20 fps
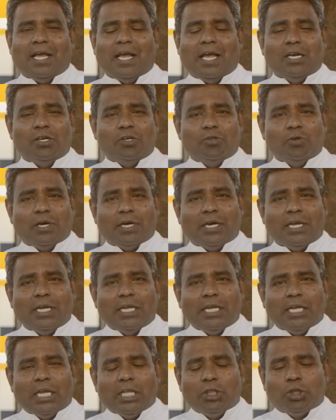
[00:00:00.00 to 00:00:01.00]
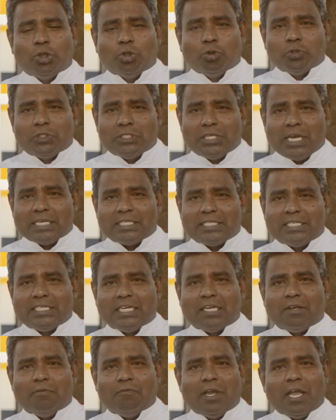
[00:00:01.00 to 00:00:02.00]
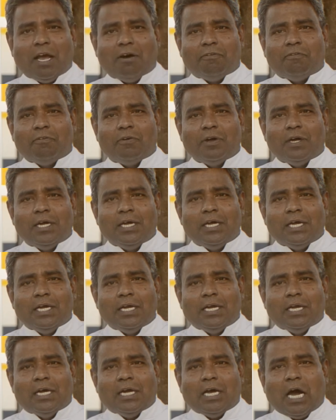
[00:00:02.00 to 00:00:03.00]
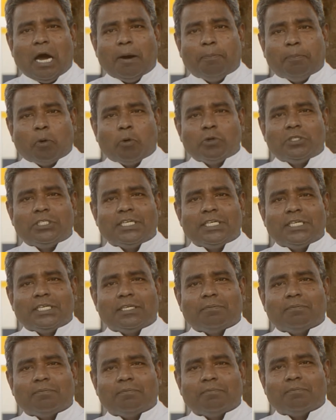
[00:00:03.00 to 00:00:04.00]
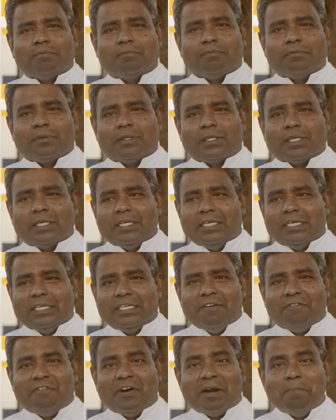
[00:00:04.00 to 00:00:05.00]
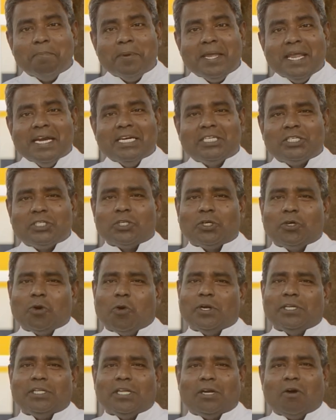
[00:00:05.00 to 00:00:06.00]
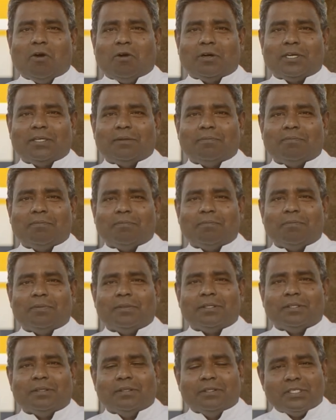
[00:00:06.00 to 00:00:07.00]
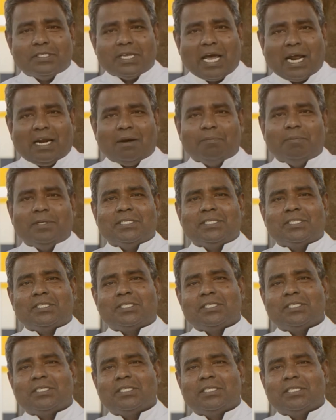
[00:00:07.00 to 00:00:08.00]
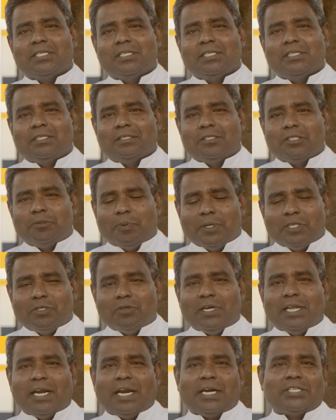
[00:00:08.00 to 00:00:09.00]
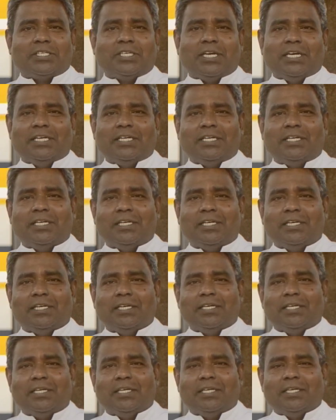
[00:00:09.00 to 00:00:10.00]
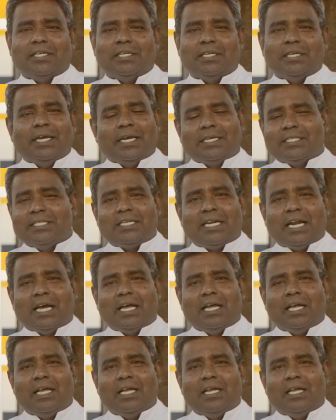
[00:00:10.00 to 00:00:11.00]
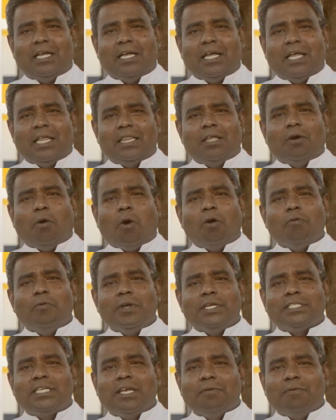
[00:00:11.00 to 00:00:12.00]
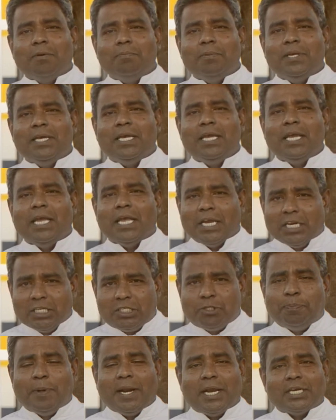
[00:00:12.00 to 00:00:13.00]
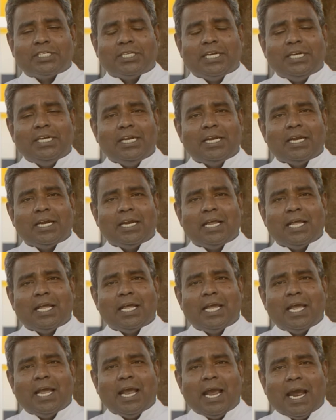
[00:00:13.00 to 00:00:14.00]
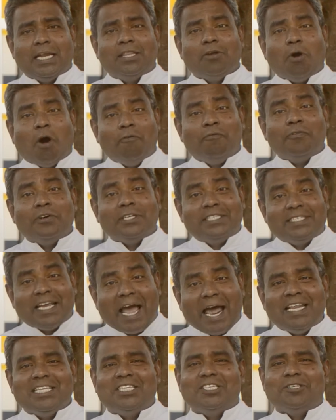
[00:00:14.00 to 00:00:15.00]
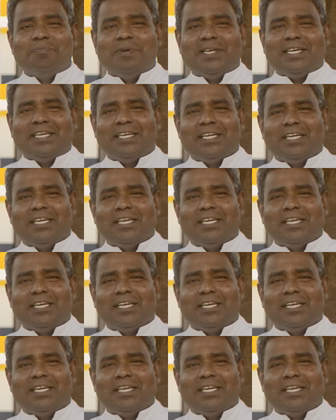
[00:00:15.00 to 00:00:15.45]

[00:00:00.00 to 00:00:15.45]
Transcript: and your enthusiastic way of approaching different means to grow in the Lord, sacraments, spiritual direction, et cetera. They've always given me inspiration, and they often challenged me